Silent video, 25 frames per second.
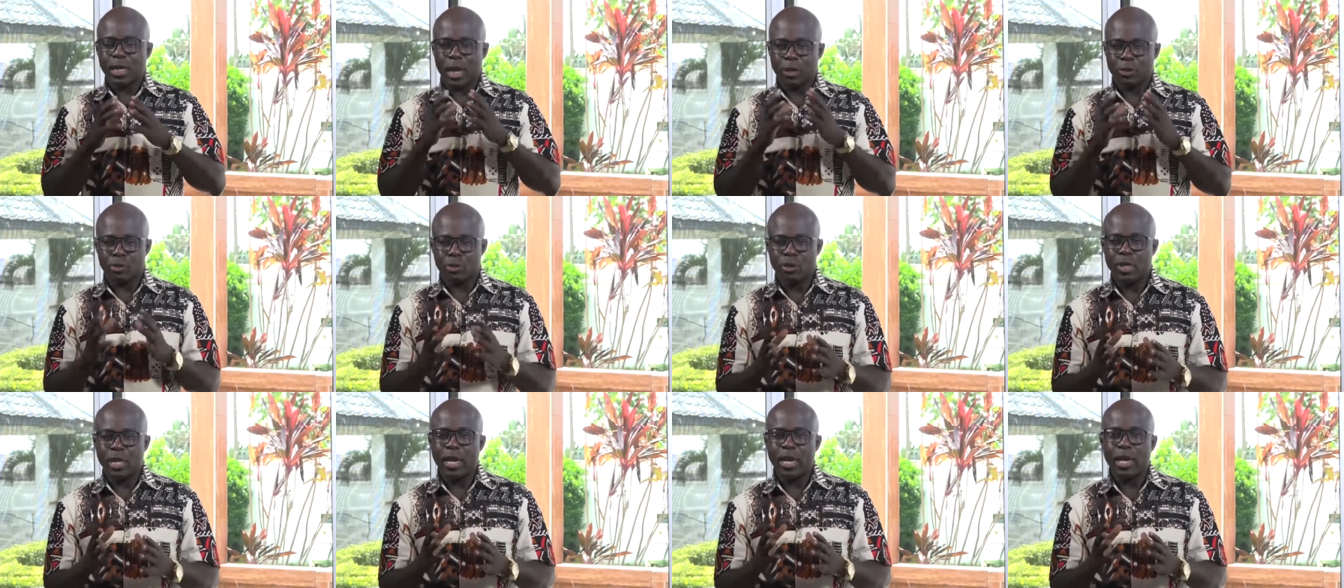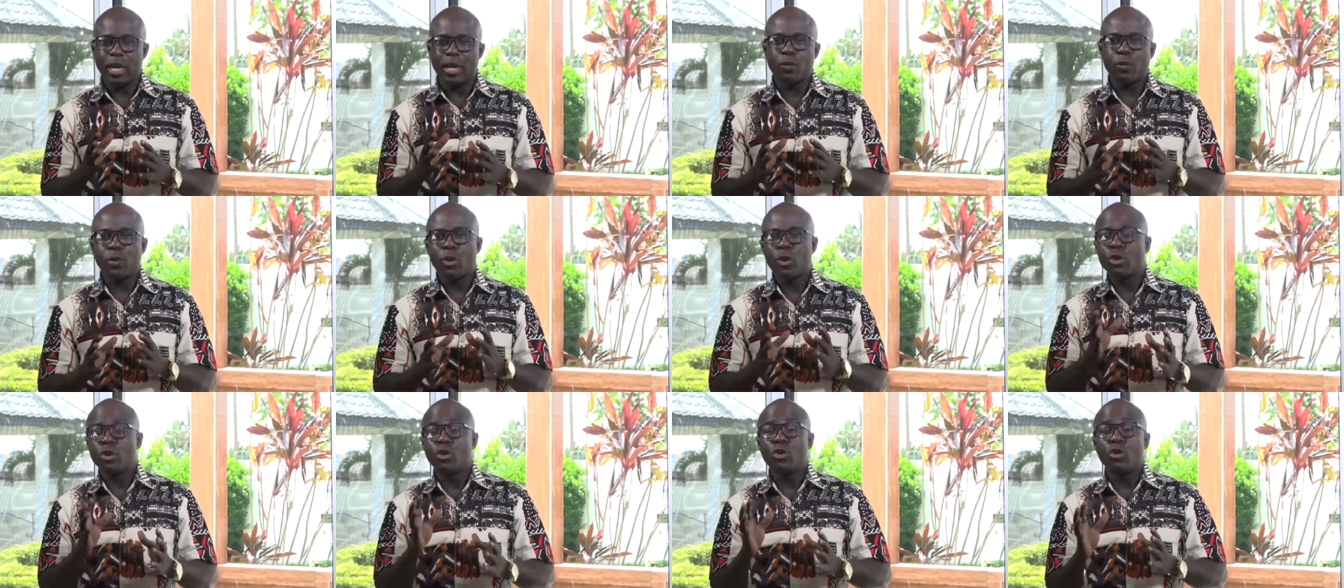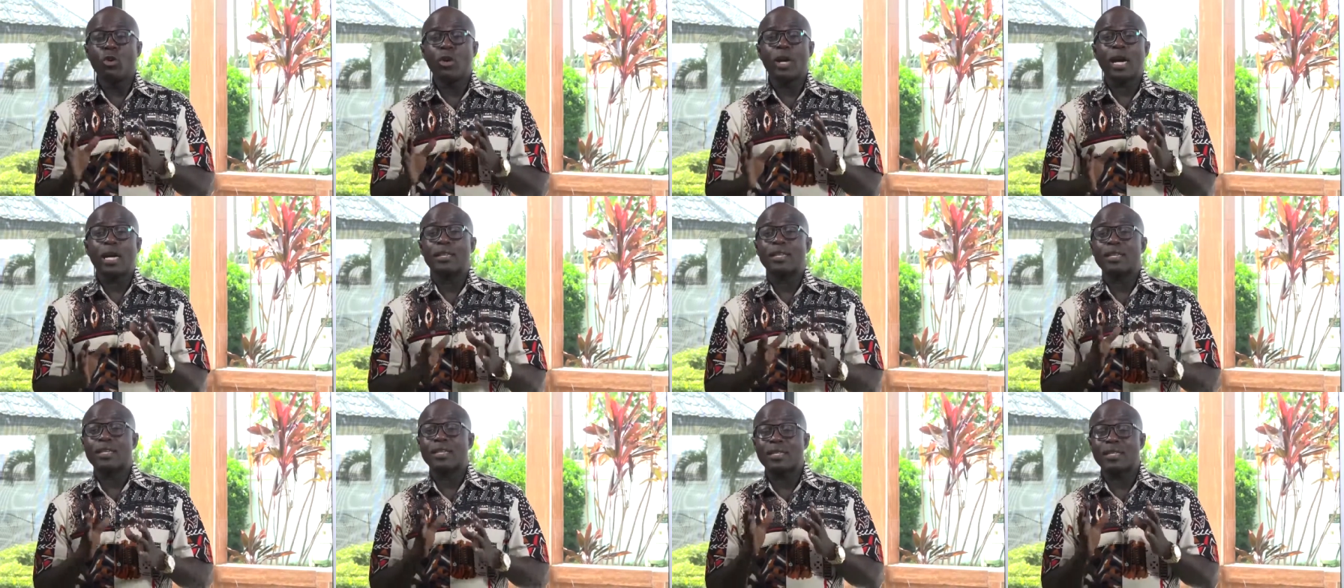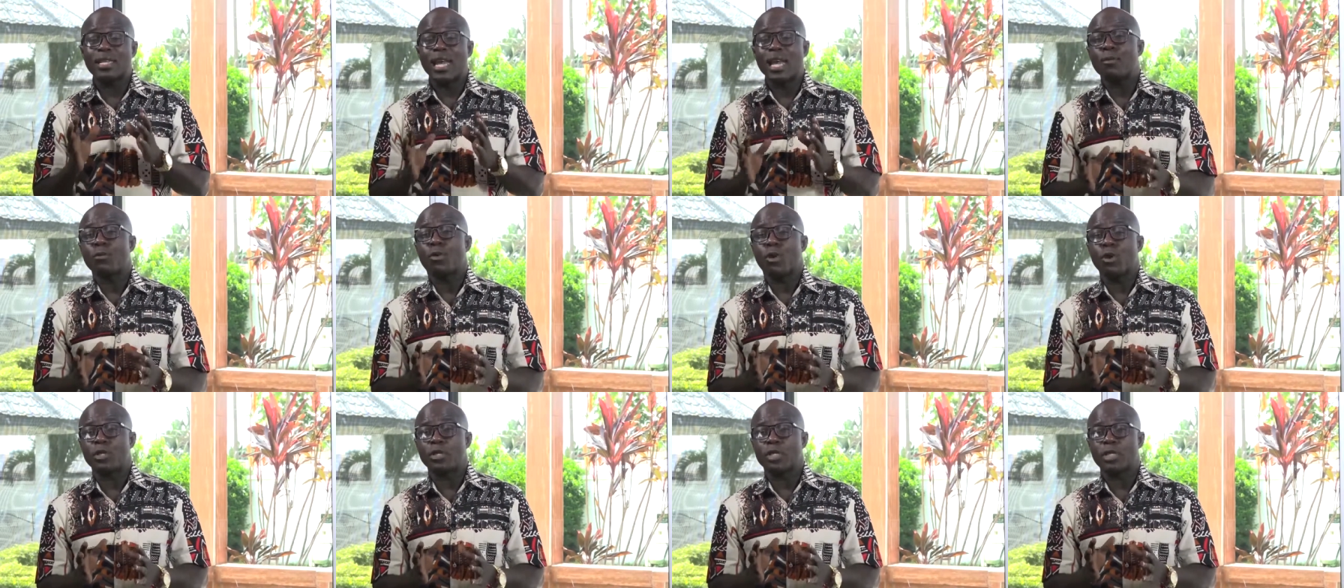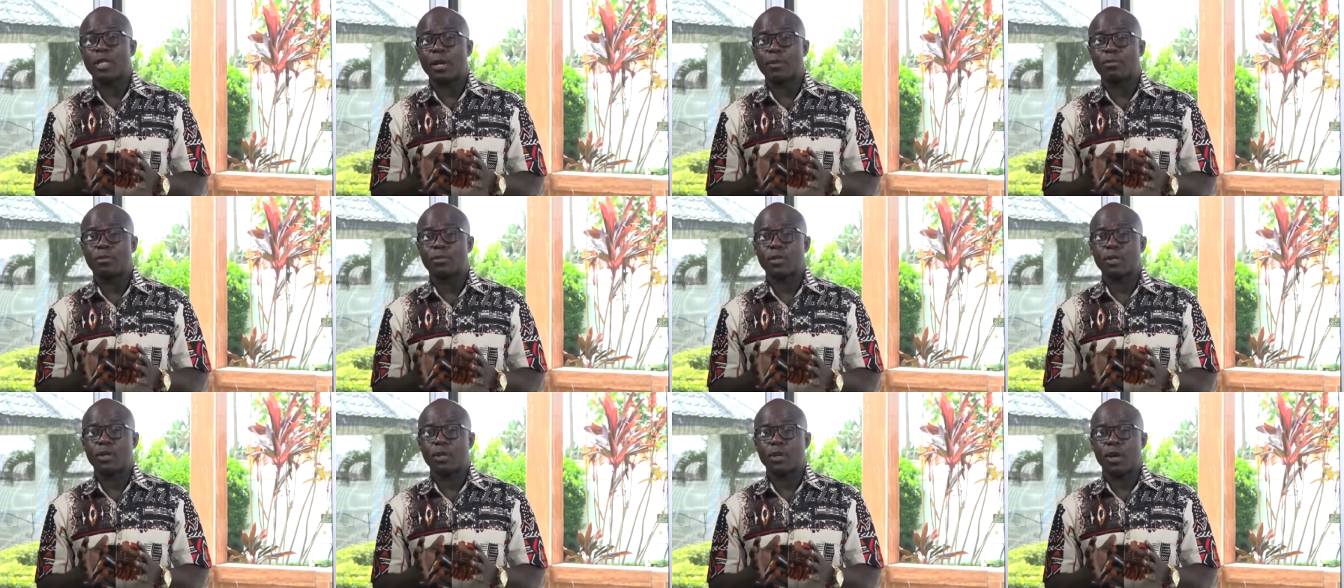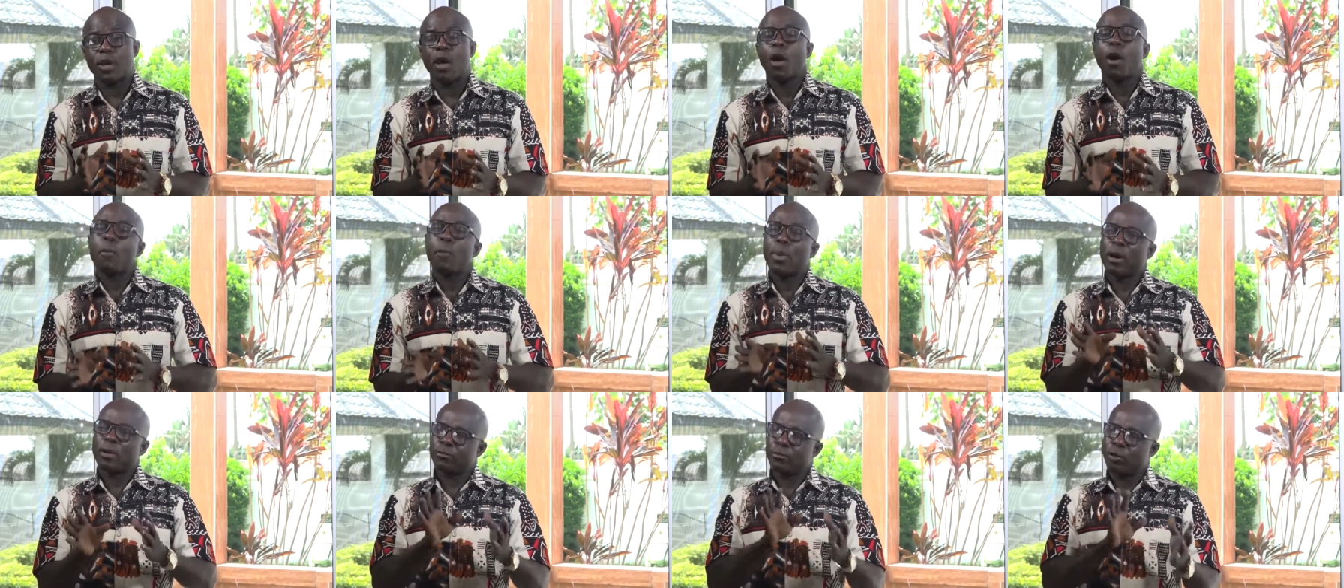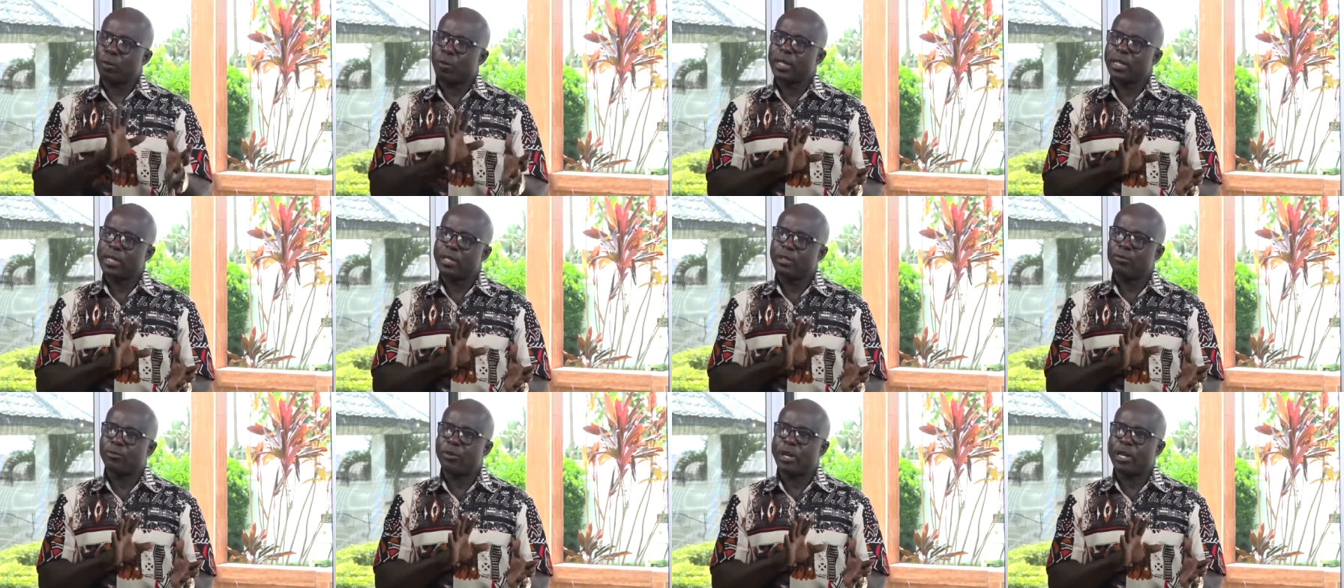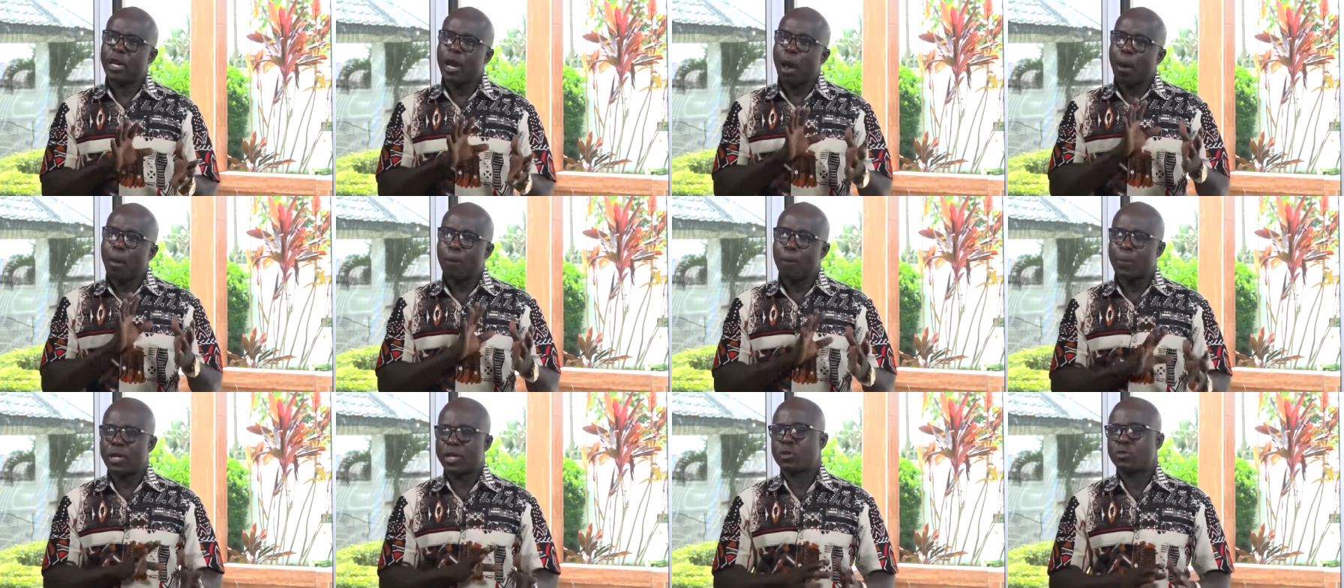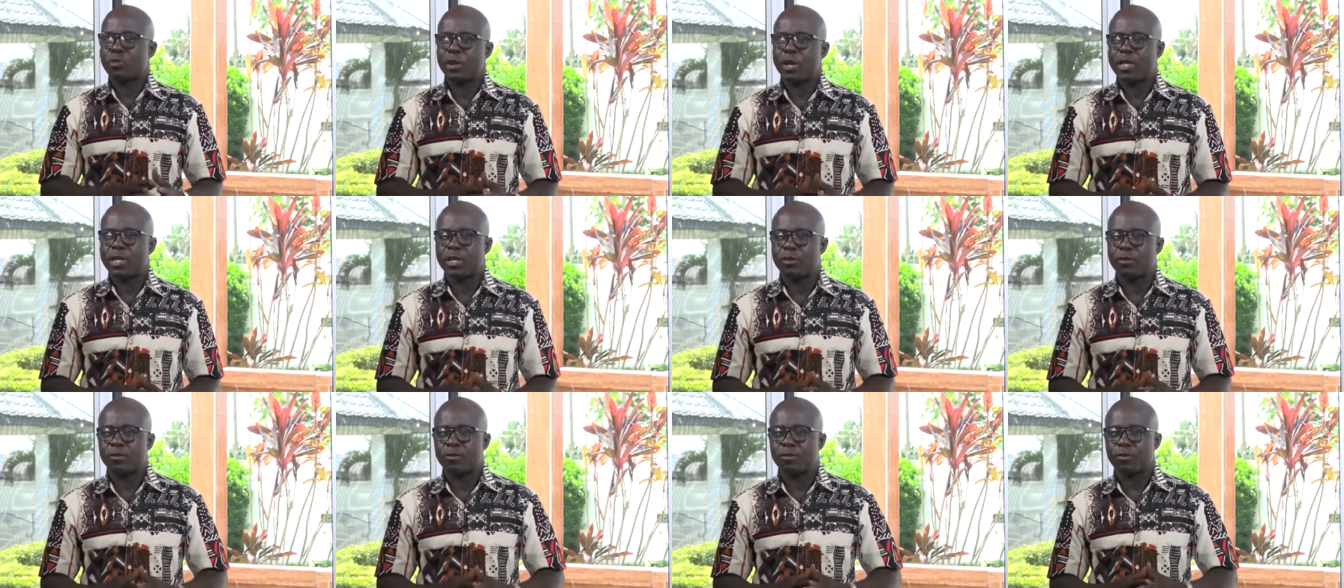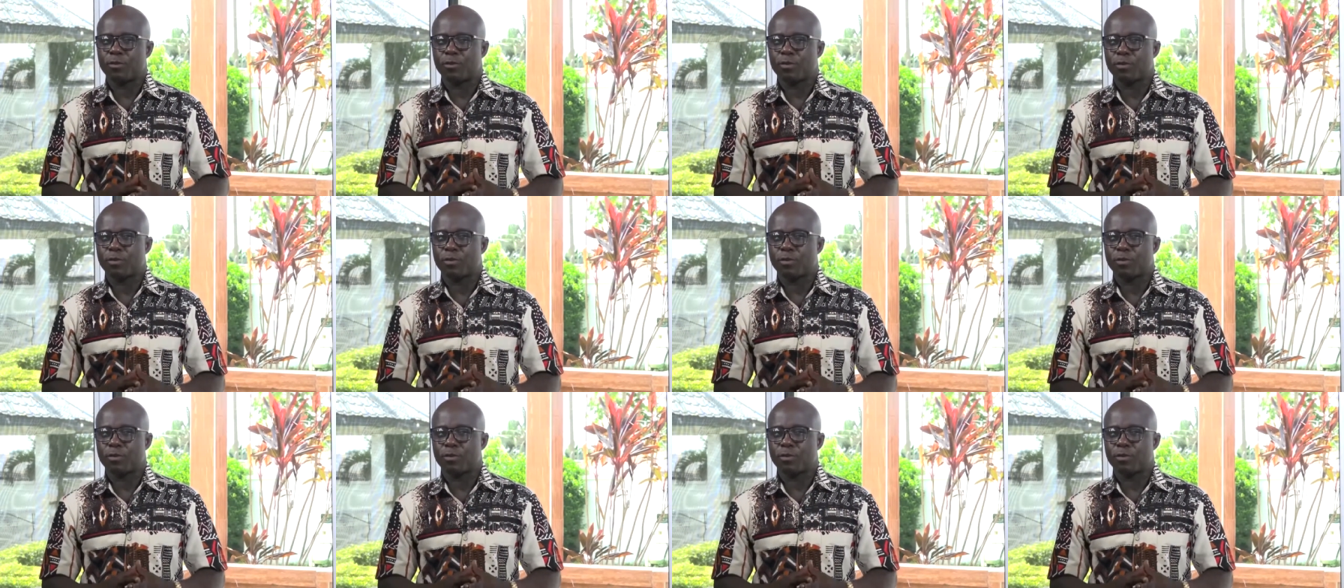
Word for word: Now today, we're going to look at the same concept, but from a different perspective